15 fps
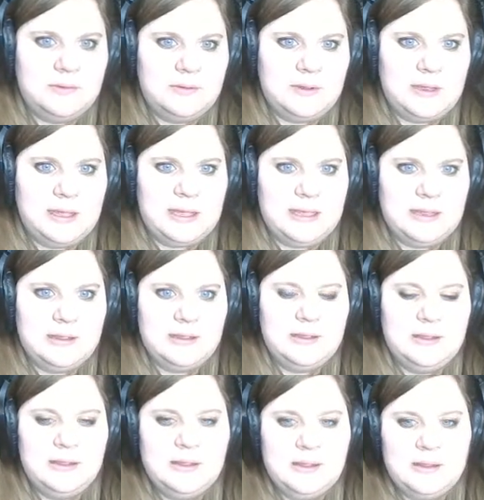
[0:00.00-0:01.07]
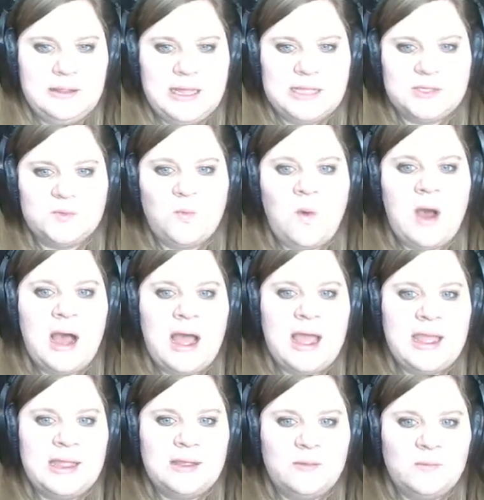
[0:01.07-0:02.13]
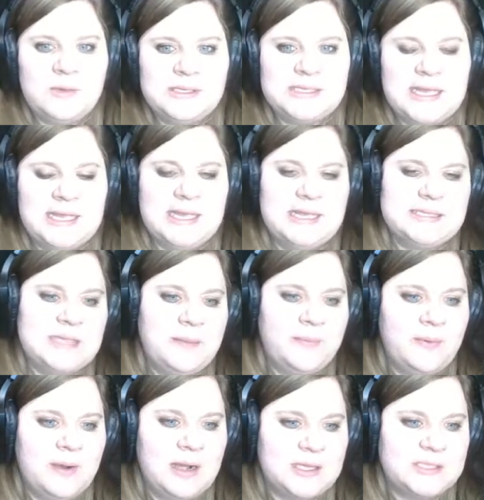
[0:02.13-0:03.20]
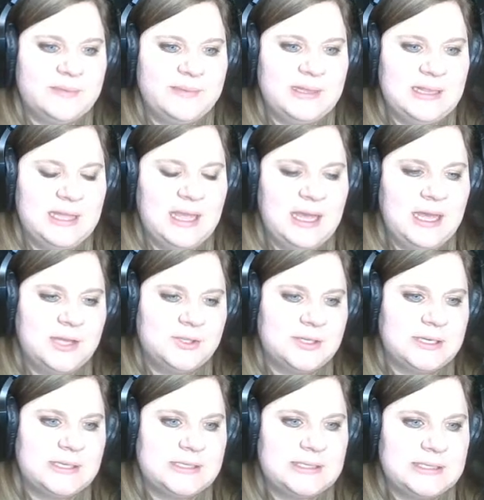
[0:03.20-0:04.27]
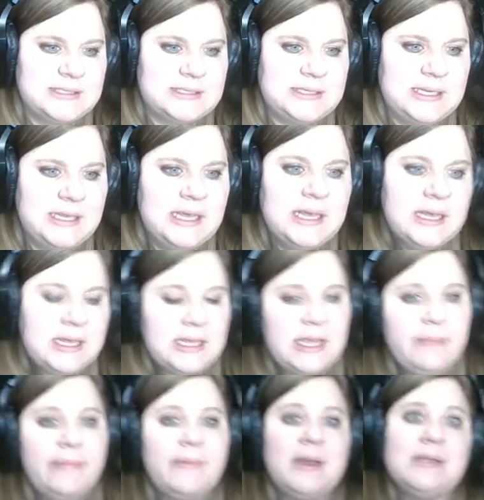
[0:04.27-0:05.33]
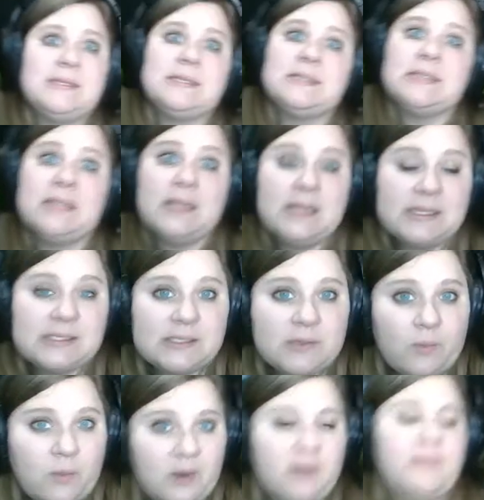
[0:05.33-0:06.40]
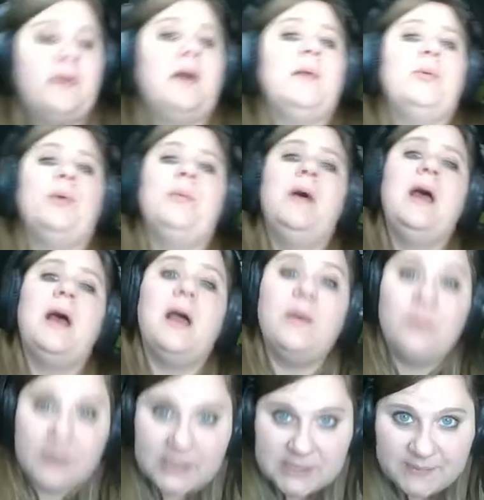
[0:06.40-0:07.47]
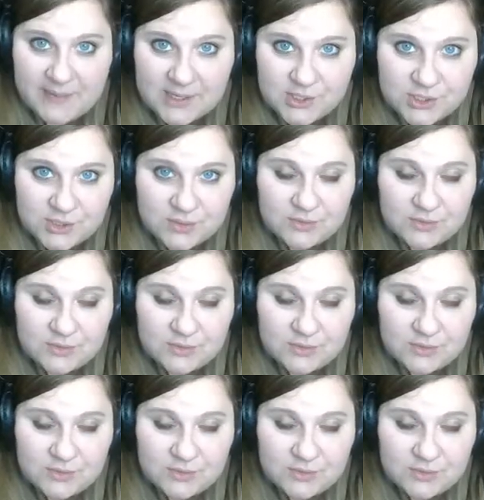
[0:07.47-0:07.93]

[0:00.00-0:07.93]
okay, that's why we say it's approximately 160. Keep in mind, since this is a word problem, I would expect you